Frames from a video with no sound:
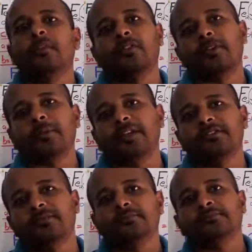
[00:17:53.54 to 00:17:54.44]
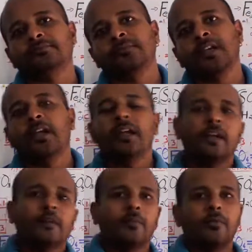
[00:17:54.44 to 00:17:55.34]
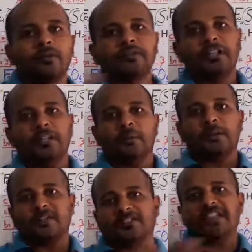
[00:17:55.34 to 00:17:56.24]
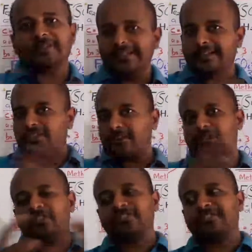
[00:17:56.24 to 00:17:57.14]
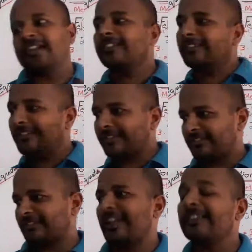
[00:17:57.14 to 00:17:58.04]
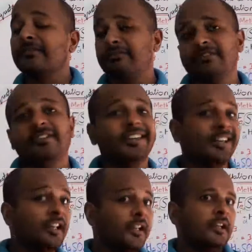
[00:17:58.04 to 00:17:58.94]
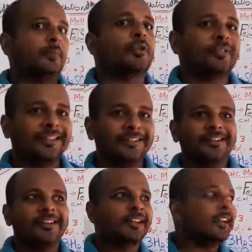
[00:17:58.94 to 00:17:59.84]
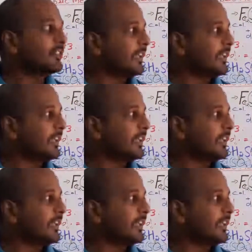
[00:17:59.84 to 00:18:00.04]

replaced. Both the metals are being replaced. In that, in the next class we will study about that in details.